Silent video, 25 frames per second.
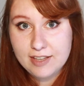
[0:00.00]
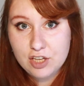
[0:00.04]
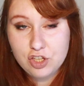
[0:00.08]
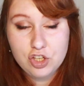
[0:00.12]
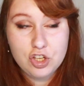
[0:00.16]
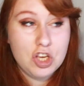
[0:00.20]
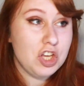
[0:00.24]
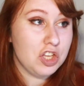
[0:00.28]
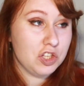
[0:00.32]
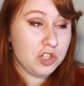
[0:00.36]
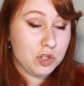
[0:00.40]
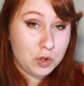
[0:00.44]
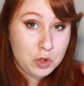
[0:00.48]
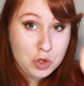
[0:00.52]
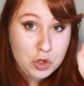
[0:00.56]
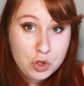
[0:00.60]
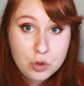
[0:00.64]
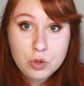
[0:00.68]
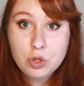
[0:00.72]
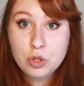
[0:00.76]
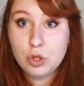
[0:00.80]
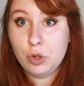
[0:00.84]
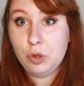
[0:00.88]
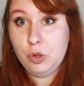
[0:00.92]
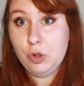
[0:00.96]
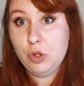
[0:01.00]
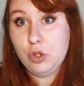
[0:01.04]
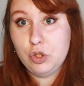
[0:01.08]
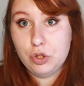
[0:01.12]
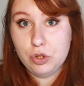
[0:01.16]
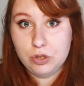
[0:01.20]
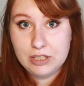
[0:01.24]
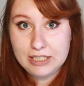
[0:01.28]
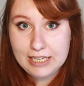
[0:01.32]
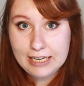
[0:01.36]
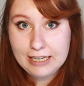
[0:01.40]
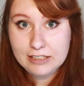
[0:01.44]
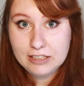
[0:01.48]
this shit, so you know you
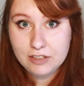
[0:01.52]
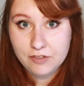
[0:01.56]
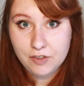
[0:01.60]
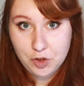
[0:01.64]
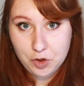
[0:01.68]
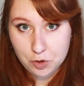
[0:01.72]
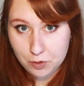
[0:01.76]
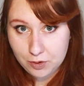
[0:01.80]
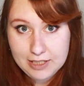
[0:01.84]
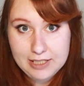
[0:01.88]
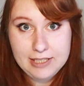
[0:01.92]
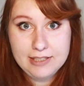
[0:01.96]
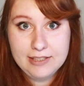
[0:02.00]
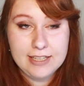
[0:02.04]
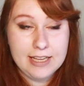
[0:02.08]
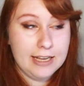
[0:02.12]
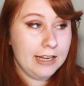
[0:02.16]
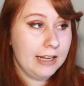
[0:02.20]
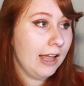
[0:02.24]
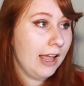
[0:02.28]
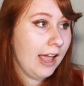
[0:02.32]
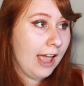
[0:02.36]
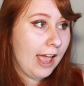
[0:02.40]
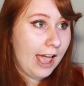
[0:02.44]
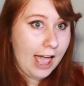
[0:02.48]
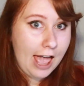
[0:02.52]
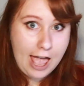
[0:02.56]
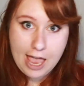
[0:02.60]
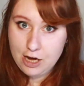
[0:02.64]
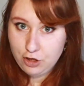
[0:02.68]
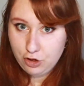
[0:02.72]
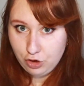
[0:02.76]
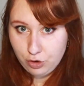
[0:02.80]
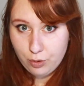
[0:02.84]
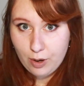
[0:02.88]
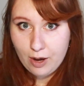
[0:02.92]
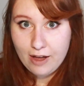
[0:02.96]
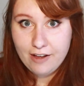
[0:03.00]
should deactivate your listing,
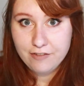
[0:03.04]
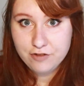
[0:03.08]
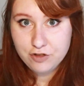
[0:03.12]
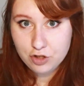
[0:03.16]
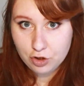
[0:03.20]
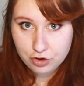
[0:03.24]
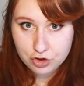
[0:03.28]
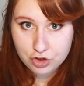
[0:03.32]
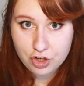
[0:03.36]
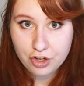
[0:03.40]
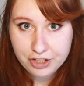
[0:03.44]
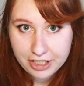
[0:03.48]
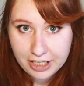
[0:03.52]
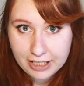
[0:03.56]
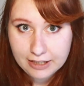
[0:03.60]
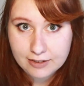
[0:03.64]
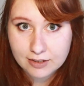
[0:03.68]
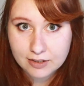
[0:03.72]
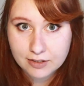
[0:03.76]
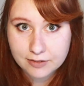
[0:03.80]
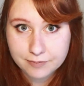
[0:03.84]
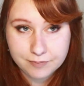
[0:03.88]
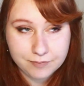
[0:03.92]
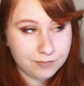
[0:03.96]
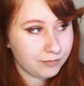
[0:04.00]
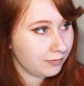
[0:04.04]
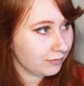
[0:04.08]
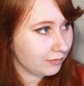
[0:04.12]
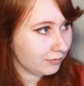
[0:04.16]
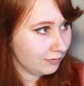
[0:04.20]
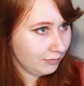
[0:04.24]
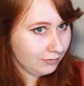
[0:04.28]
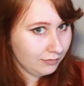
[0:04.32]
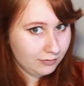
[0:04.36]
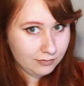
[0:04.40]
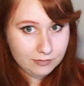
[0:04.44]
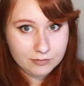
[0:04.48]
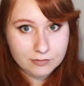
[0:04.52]
and you have not done it.
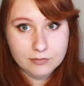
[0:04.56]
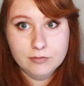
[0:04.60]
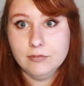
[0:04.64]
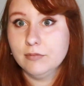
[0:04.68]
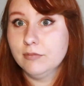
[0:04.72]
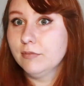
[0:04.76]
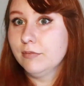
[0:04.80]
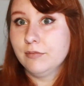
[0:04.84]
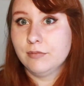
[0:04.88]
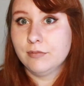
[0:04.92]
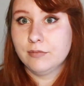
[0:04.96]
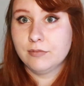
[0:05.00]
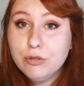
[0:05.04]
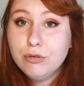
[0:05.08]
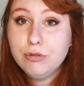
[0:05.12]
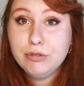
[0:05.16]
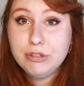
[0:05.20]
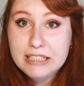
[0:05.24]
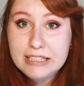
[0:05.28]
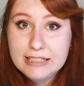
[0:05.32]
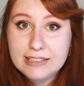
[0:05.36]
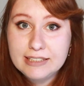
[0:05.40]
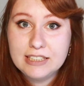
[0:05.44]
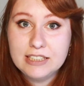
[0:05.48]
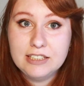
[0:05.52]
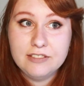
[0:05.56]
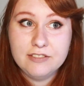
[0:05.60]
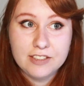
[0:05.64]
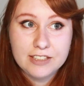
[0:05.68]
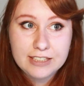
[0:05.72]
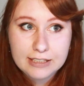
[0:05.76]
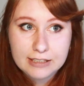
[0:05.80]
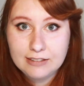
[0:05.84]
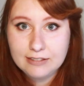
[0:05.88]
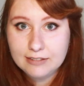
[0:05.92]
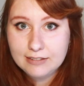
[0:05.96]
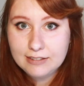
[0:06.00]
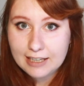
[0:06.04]
You receive a
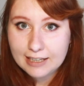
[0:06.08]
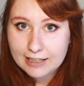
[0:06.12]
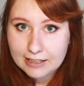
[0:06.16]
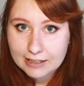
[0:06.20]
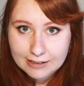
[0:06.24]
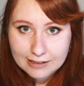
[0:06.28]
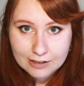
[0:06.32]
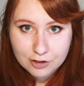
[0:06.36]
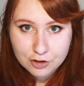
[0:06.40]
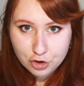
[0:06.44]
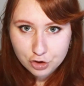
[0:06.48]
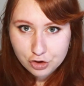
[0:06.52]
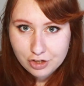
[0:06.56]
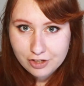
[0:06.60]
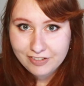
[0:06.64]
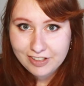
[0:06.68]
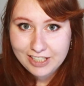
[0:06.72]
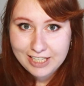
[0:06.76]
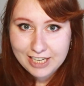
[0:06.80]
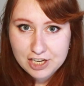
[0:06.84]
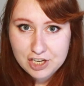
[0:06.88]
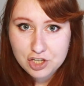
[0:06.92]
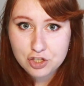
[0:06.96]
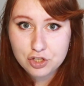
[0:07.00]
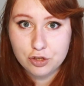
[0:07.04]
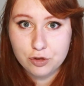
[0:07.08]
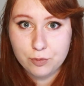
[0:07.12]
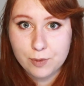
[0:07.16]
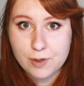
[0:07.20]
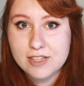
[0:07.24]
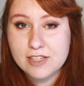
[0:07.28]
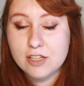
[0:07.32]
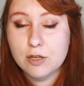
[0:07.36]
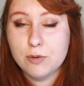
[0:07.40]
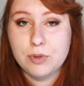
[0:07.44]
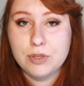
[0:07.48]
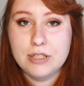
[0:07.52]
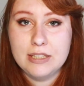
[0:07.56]
notification when
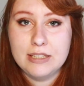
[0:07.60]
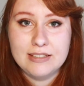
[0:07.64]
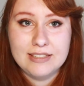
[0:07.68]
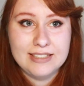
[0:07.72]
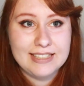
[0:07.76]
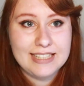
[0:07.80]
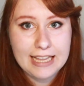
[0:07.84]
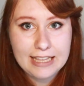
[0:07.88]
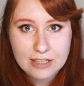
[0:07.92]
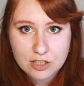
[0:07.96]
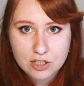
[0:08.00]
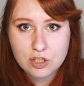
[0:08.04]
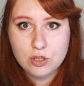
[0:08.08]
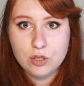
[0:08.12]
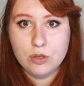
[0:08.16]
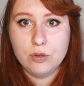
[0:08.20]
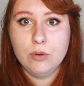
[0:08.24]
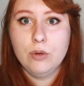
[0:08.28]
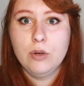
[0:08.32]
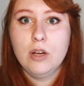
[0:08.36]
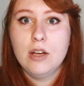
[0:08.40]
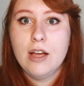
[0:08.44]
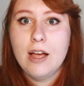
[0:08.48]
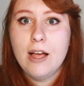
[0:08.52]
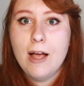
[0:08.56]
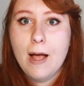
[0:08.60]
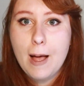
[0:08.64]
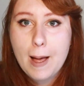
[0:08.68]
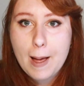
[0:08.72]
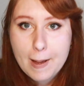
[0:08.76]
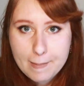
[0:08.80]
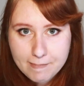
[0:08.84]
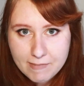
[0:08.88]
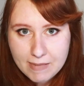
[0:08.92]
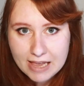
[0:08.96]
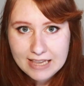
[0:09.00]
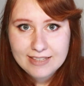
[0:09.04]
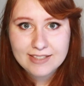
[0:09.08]
someone sends you
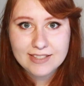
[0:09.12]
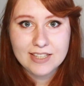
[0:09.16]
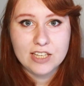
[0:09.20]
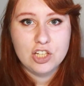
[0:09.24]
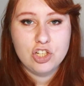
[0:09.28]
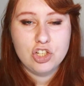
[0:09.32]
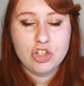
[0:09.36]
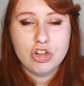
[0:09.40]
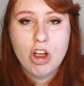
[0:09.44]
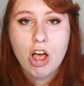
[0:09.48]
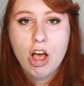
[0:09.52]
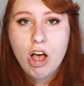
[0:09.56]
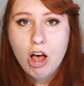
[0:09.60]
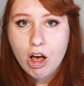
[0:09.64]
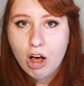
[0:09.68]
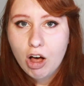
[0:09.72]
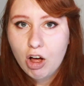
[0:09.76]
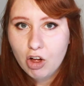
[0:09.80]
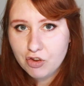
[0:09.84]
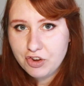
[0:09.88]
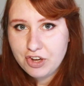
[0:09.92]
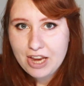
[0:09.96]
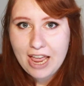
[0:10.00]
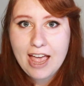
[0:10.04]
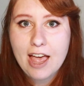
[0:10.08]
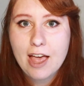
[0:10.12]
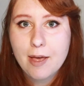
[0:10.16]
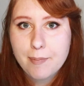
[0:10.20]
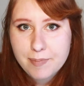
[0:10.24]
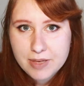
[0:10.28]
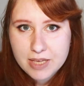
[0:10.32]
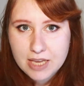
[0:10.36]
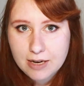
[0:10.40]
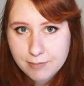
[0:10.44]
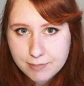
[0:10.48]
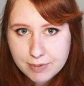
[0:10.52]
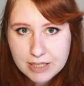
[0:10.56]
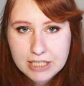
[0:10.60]
a message on
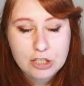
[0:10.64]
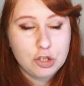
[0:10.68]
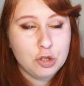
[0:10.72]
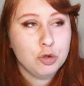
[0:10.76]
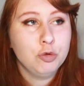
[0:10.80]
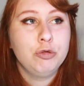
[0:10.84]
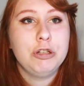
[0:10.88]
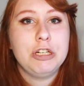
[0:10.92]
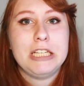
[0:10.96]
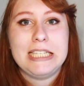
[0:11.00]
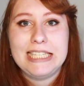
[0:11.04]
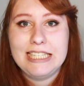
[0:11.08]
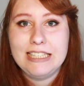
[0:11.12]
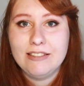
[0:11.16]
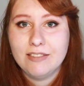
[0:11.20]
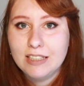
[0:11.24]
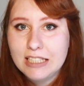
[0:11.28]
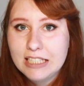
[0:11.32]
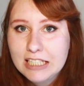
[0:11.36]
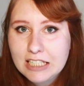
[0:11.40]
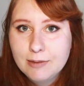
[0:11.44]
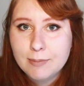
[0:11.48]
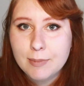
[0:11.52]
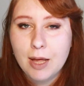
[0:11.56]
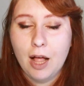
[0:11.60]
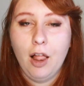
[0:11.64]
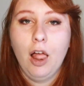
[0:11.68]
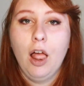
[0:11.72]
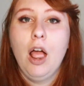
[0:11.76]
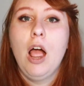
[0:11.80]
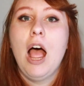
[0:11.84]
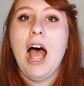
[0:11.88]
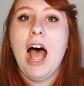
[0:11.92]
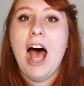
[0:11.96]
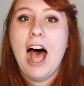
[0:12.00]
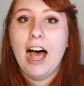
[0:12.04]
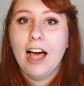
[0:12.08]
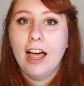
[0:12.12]
Airbnb. You receive an email.
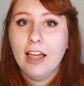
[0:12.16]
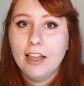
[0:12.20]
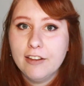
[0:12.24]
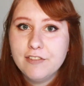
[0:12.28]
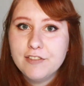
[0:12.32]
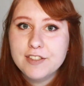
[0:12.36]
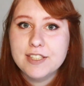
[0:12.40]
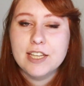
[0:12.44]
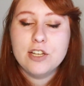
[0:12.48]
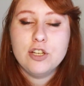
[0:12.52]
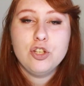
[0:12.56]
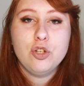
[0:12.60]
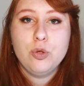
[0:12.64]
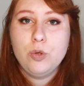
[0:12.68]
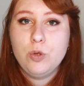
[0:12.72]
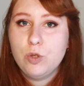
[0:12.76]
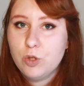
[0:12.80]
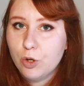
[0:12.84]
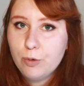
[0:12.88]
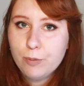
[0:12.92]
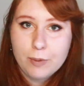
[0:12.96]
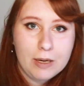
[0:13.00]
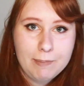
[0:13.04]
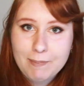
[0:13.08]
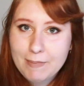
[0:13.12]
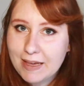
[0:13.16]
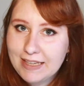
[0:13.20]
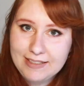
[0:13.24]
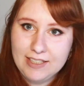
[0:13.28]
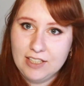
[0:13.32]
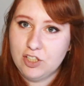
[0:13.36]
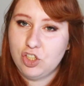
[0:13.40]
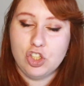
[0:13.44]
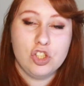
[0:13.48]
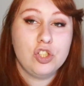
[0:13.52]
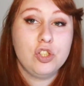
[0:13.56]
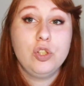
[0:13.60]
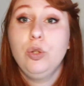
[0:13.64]
I have sent you so many
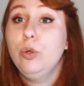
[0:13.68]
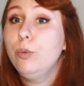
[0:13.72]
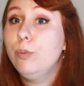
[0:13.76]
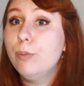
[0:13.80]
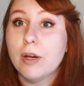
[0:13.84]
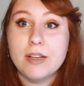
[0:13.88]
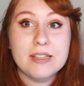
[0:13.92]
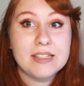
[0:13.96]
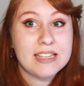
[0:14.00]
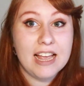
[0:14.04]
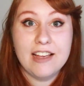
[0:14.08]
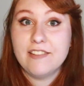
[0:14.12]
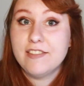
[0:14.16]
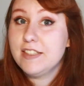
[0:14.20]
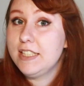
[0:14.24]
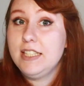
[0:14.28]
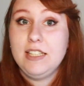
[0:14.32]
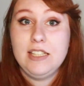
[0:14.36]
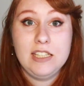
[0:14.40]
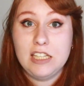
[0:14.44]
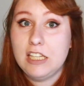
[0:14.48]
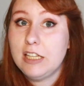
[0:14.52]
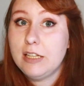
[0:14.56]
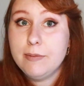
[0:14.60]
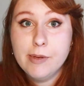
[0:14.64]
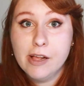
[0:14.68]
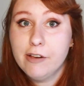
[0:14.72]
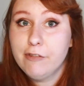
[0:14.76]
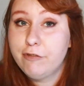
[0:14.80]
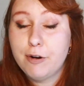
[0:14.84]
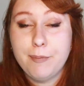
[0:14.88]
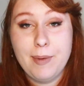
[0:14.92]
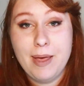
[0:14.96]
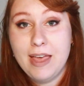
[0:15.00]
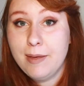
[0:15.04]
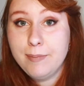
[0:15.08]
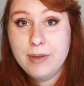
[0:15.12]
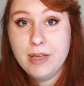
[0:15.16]
messages. You must have seen the email
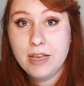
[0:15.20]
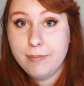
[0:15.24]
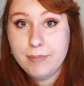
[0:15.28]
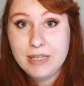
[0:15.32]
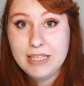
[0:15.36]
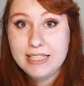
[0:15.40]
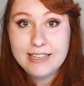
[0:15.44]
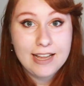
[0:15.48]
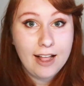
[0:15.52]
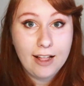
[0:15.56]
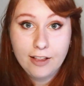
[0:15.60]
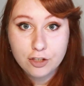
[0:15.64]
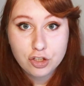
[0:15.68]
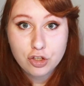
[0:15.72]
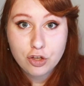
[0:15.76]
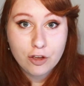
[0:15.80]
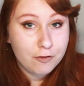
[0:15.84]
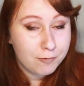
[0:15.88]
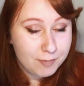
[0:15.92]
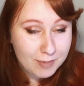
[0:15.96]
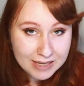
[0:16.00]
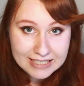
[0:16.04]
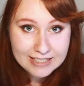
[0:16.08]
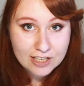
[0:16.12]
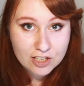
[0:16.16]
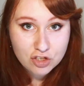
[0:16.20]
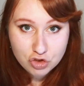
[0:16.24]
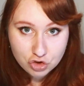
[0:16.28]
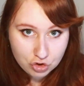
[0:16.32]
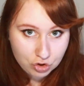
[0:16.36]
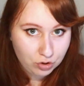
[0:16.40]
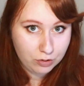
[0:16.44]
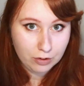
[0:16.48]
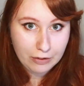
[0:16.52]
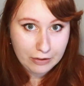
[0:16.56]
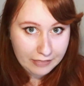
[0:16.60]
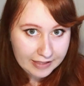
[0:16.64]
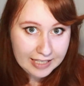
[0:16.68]
from Airbnb telling you I've messaged
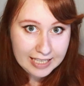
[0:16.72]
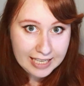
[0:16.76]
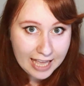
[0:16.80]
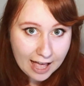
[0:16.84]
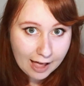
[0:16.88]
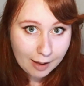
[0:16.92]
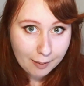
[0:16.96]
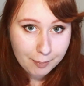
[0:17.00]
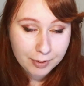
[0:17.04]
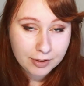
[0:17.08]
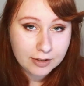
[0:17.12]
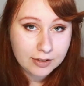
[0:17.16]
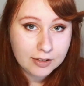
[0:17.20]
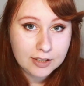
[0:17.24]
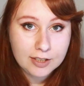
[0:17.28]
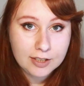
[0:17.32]
you on the app.